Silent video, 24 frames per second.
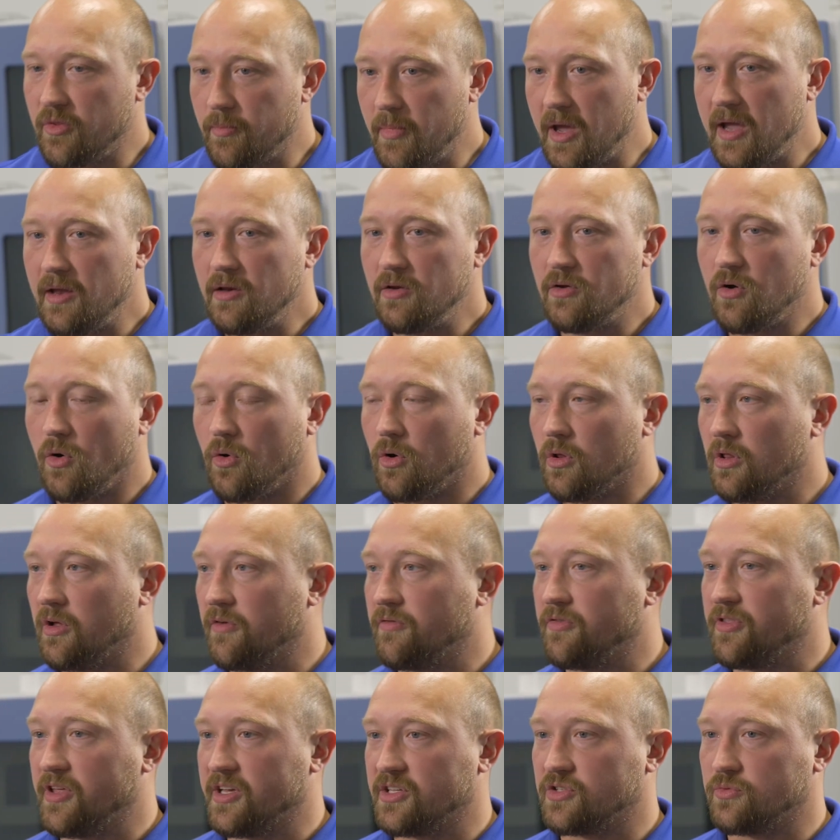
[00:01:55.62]
main goal
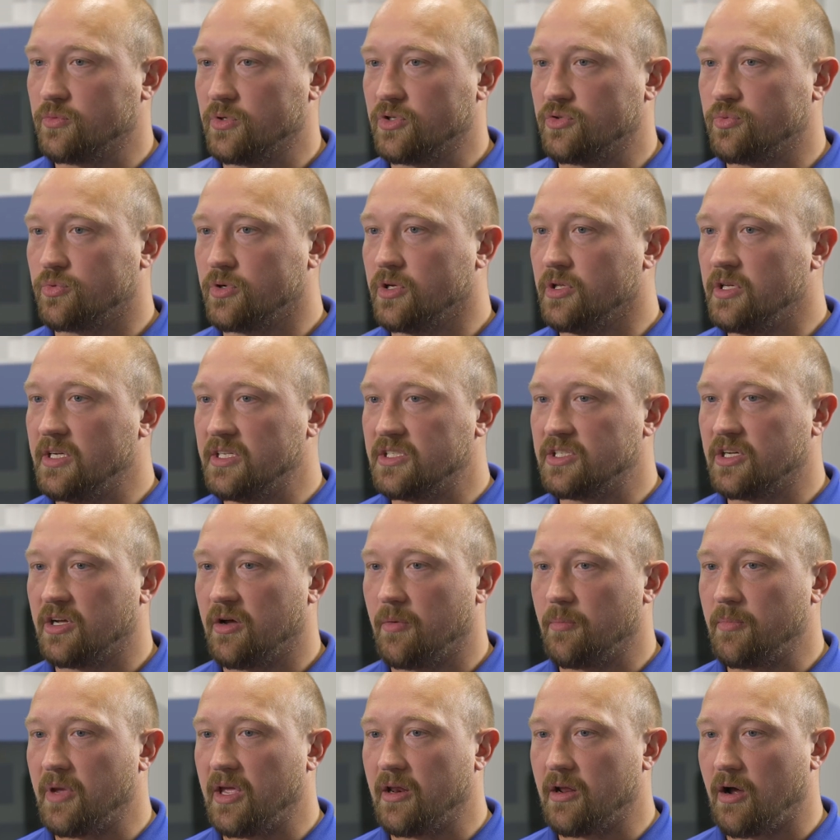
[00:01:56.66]
of this was really to
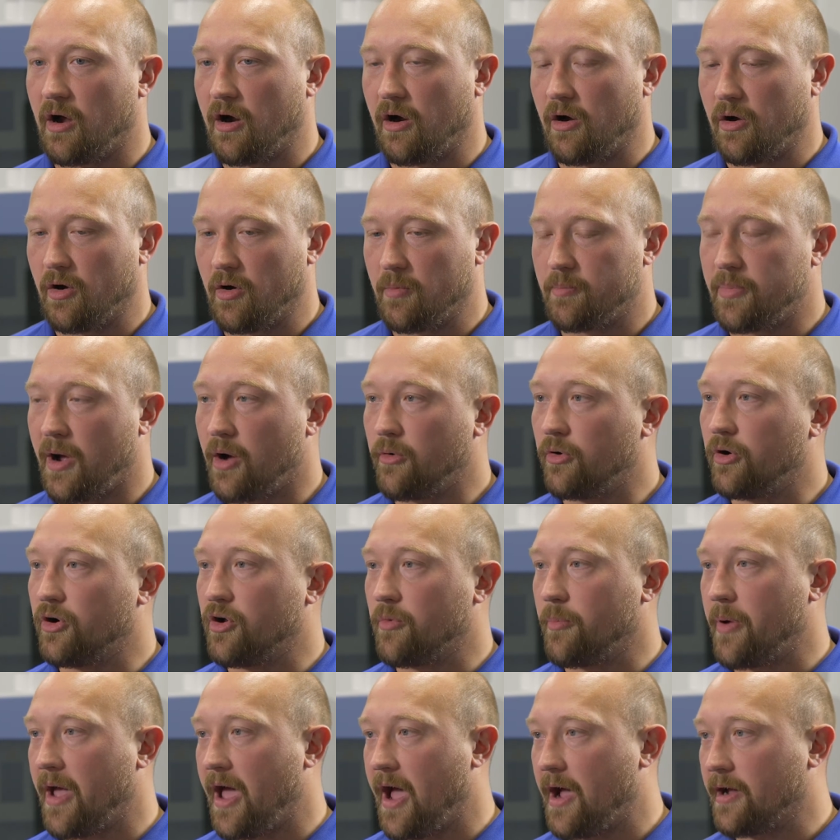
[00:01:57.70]
meet our powder to
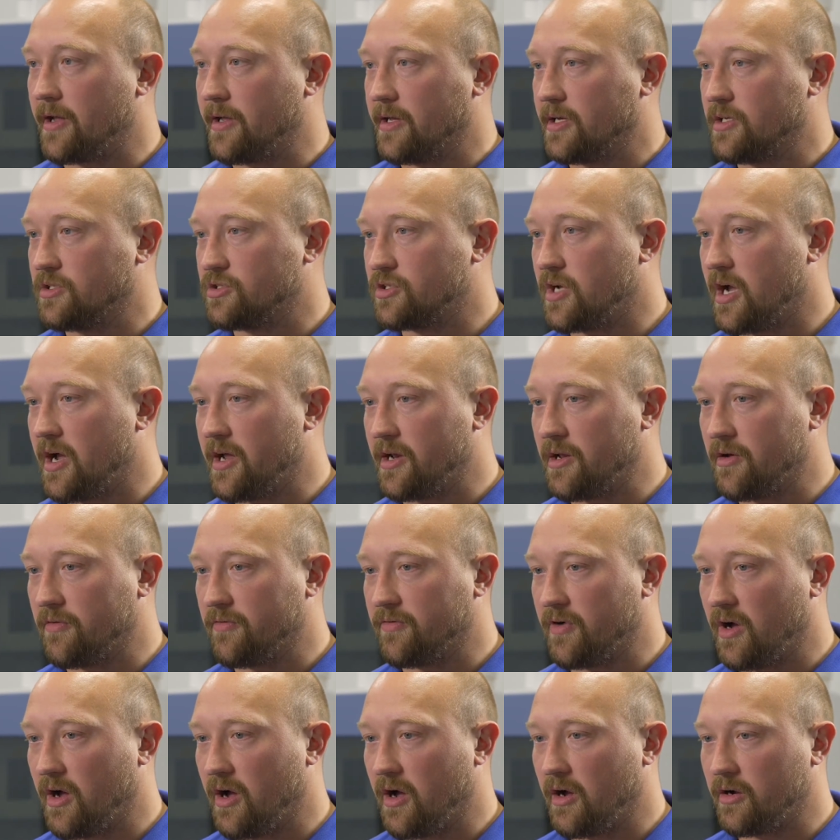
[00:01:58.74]
package kind
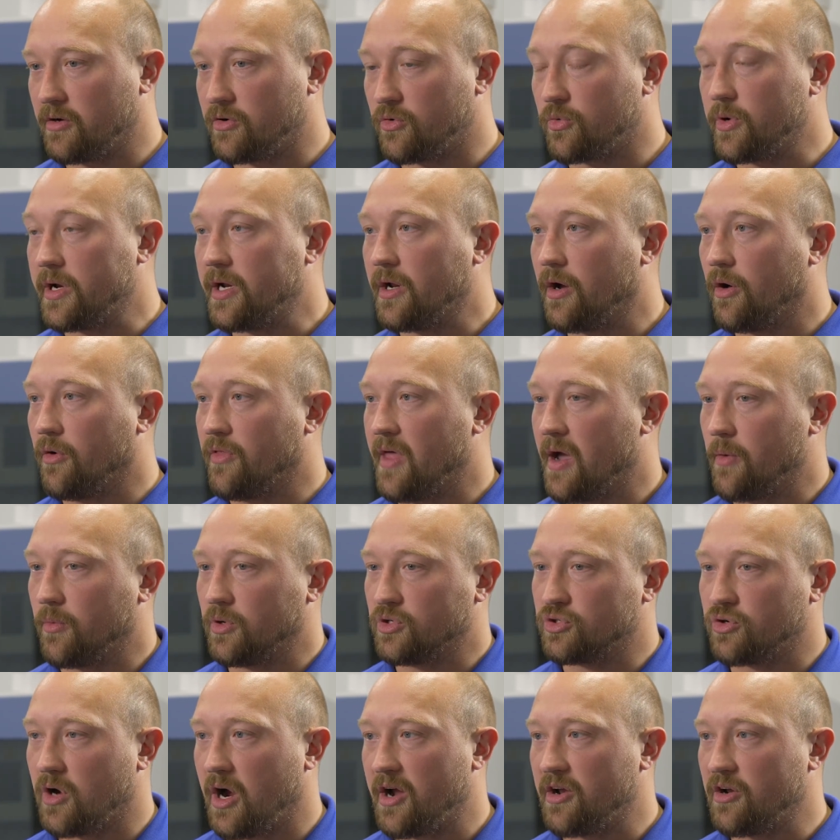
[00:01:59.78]
of credo that we're
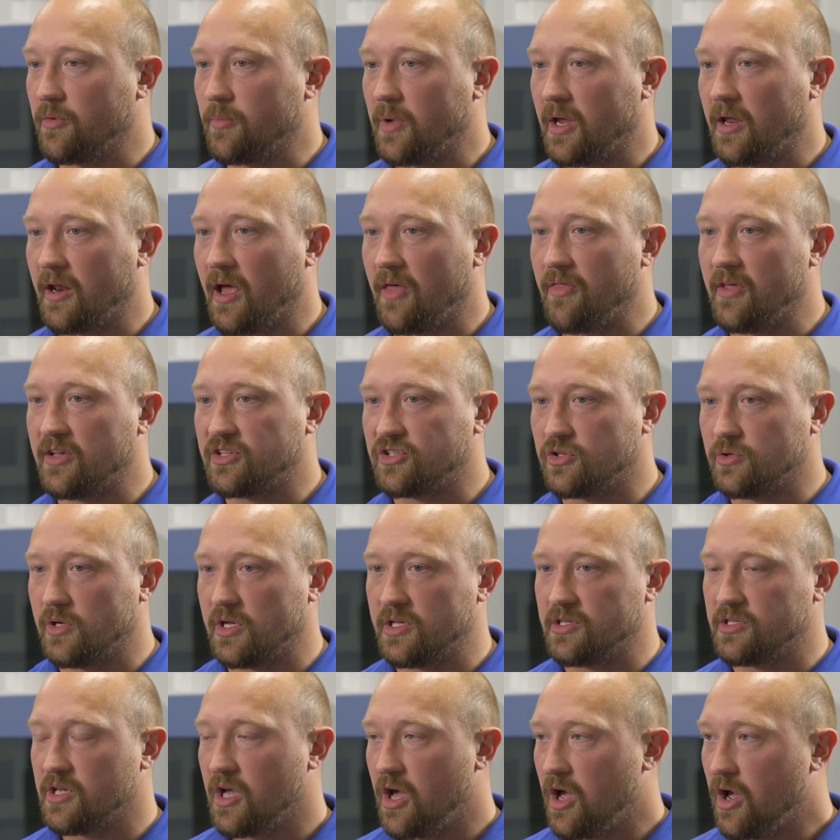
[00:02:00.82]
trying to meet. And this
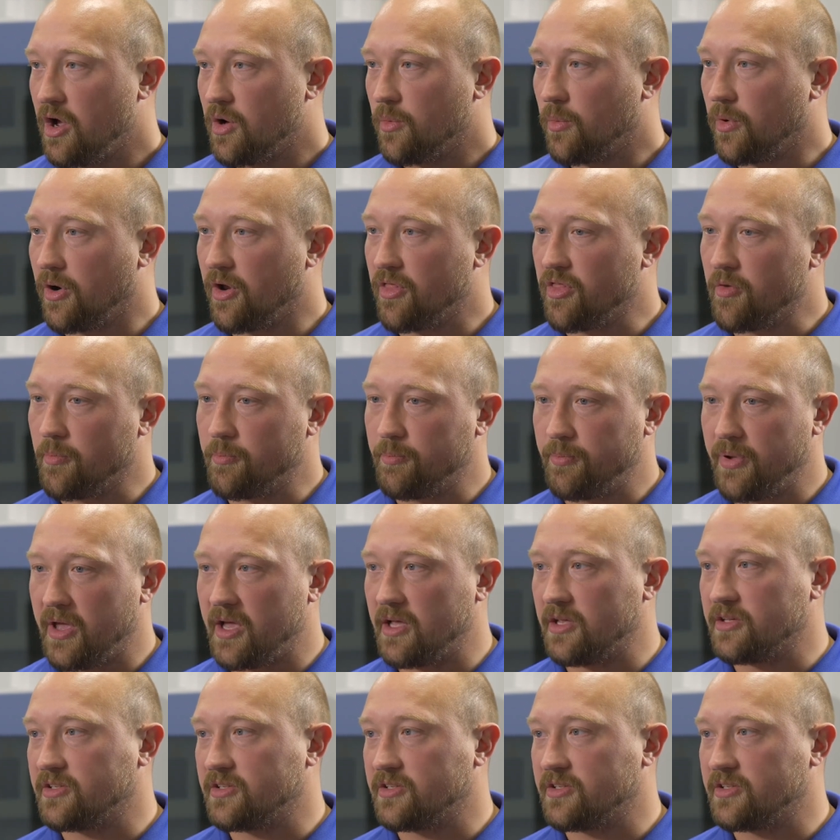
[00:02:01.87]
was one of the big